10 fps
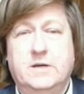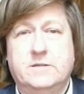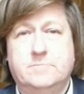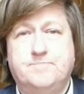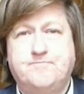by
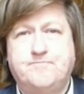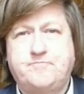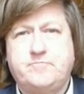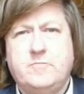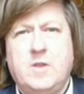them.
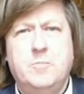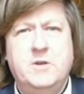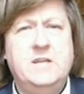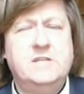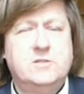
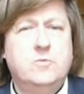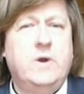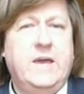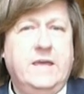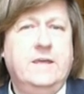But it is the
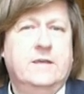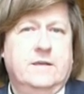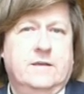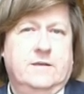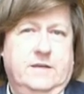way
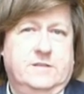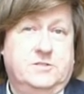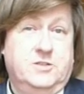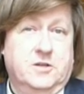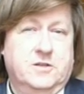
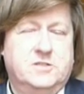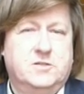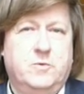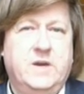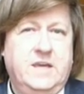it's done. It's
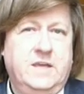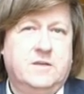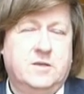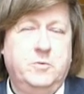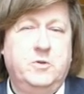the
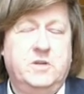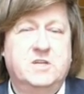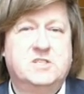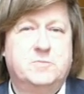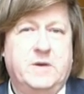way
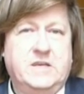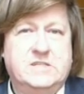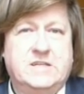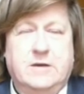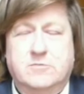communion is
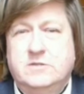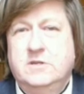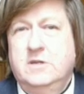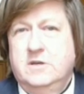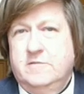spaced out
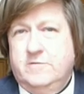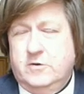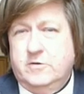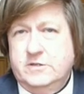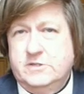
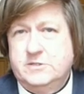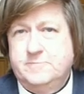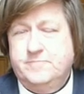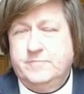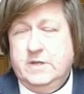for
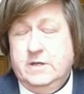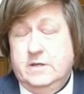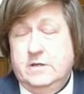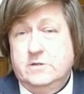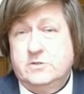us.
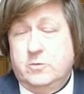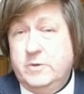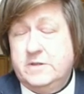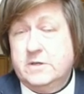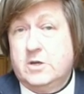So
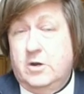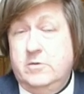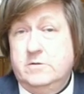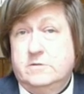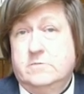with the
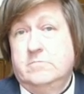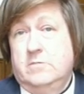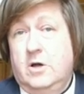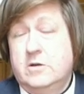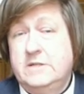current
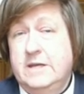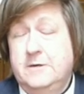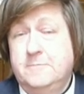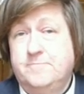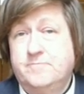
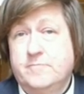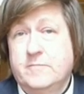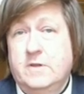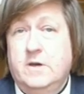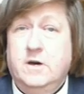lockdown,
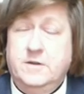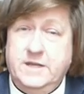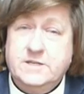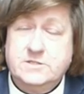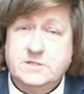our
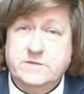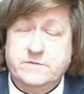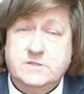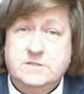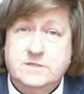next
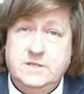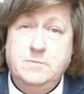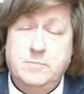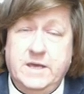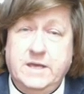service
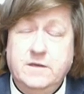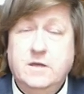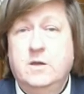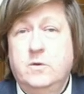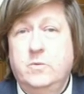in May
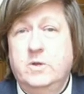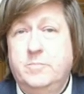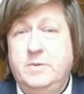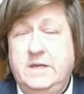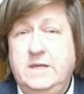will
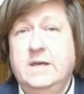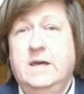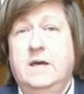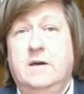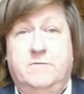be
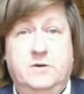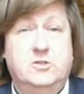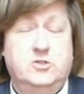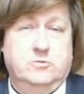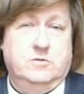a
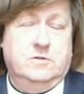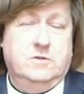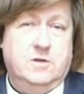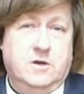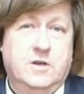virtual
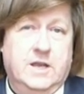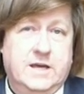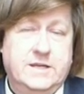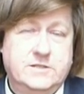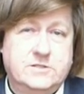
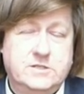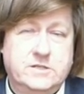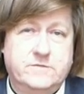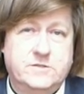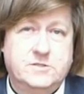online
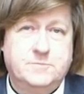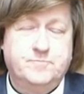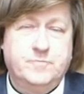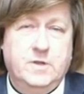service.